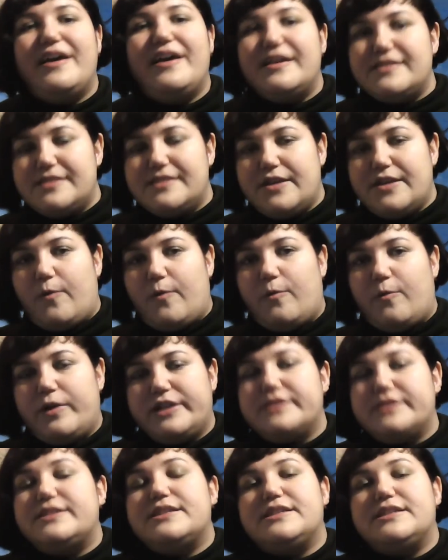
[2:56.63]
So what
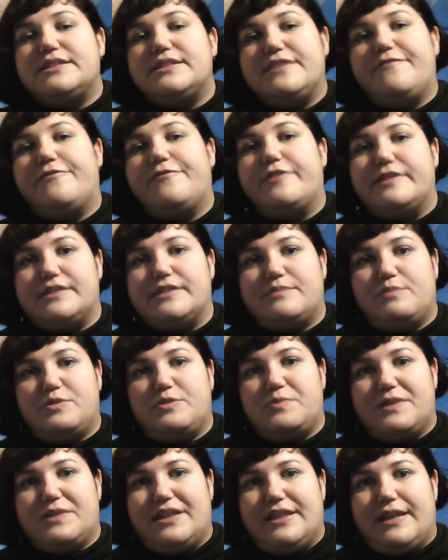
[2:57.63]
is the difference
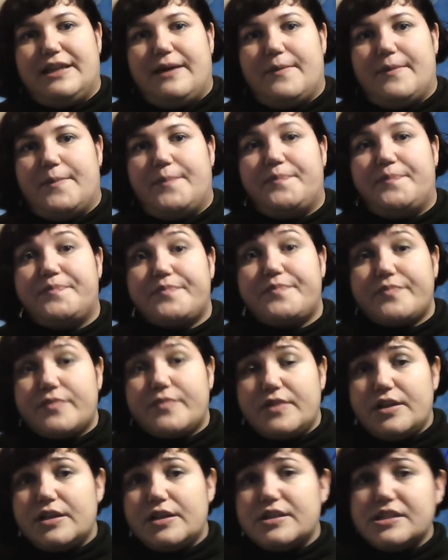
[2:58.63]
between them?
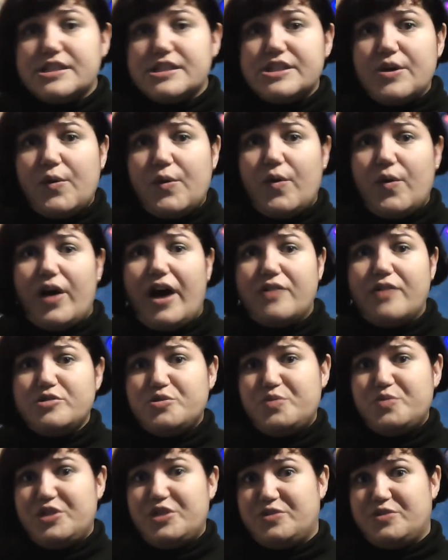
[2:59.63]
So how do
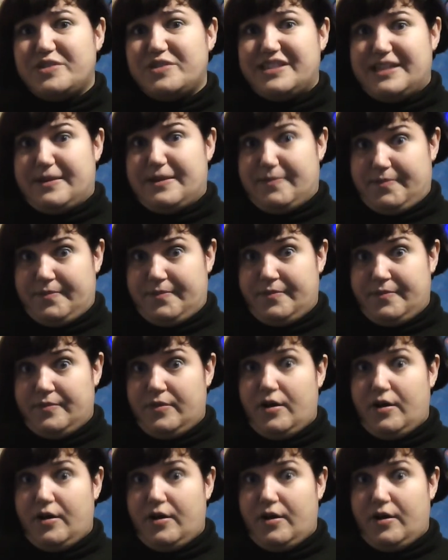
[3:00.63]
we use them?